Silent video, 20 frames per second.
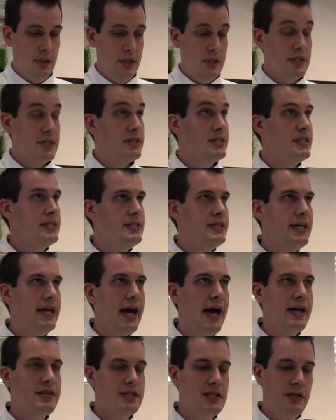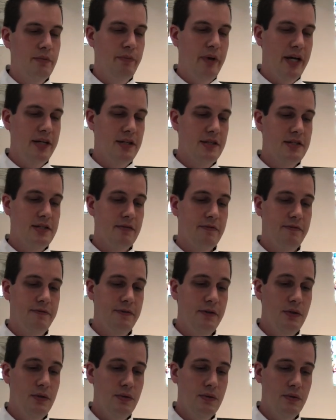Since he has an abundance of
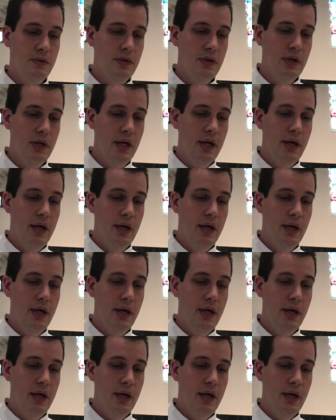food,